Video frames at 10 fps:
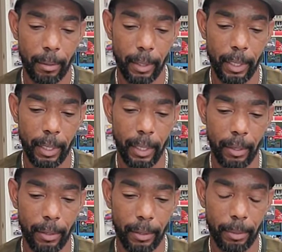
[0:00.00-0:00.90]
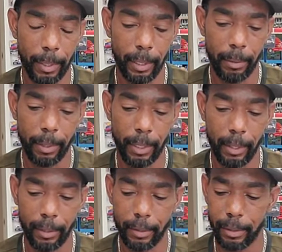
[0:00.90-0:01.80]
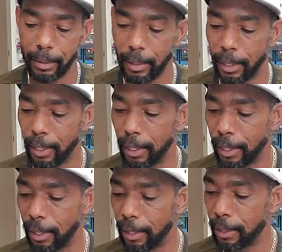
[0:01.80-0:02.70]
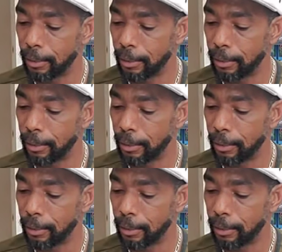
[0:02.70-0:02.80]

what else, man? What else? Uh,